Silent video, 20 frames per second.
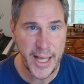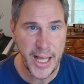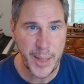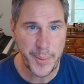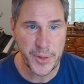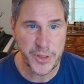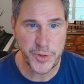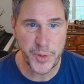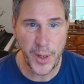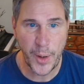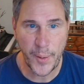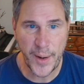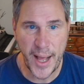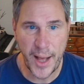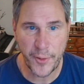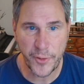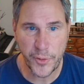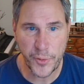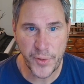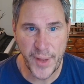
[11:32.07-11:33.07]
But as we're going
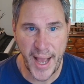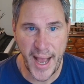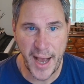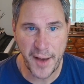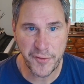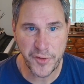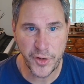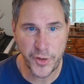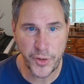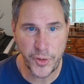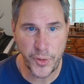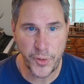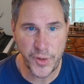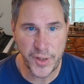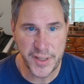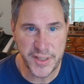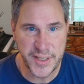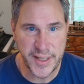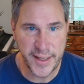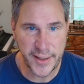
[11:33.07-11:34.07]
out through the afternoon, you can
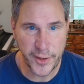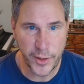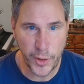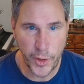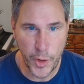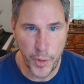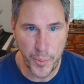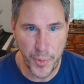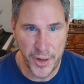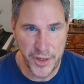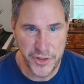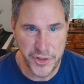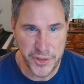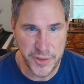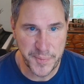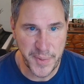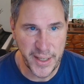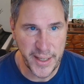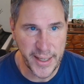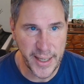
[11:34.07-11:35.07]
see that little low pressure
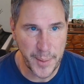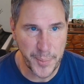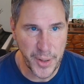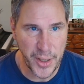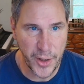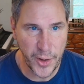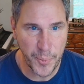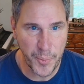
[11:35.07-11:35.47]
spinning up here,